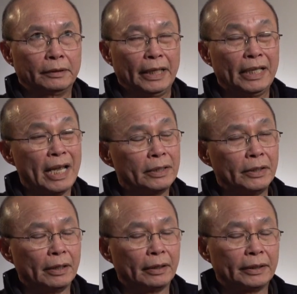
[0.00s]
in that
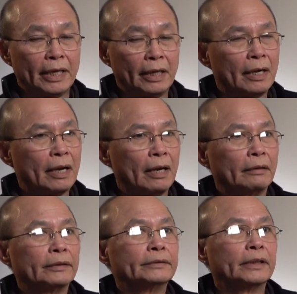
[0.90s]
year,
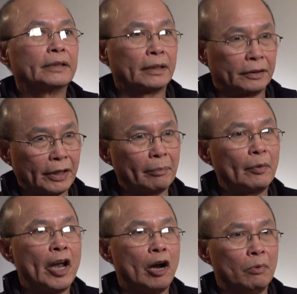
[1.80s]
Canada
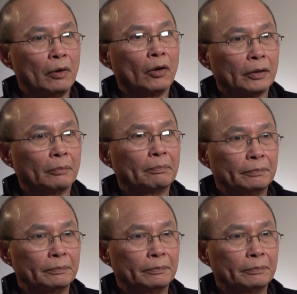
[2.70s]
help a lot of